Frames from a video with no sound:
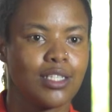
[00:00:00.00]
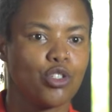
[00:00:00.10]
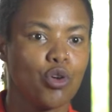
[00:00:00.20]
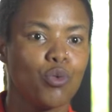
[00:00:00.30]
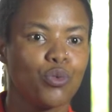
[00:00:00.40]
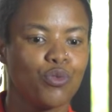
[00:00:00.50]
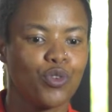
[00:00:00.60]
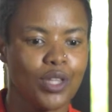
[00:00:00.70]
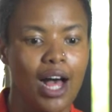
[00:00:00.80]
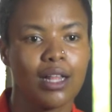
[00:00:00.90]
the tone for
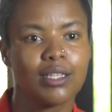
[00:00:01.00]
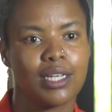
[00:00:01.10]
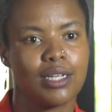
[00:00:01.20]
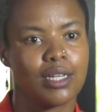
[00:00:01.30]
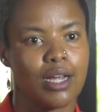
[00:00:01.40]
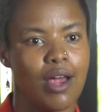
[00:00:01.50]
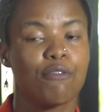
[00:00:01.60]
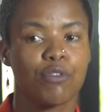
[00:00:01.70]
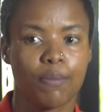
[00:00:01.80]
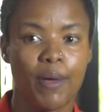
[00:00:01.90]
the health center
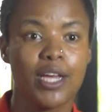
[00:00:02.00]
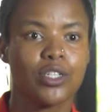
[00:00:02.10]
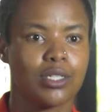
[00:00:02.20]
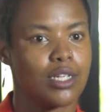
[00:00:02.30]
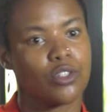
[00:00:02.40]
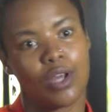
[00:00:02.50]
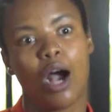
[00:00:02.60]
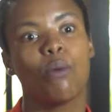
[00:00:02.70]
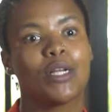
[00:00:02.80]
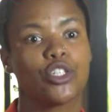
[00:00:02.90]
and for the patient as to
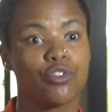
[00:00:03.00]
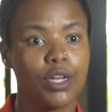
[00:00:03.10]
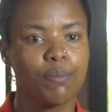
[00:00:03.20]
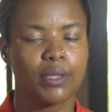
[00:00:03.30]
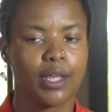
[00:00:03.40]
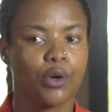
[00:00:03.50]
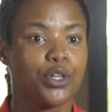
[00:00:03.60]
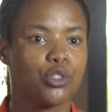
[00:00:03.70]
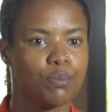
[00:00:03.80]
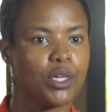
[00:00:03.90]
how much treatment they're
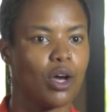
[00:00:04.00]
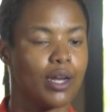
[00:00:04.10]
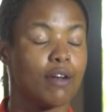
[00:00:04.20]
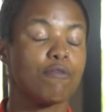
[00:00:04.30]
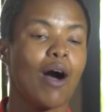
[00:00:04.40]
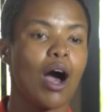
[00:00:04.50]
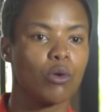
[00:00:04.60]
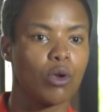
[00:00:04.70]
going to be on and for how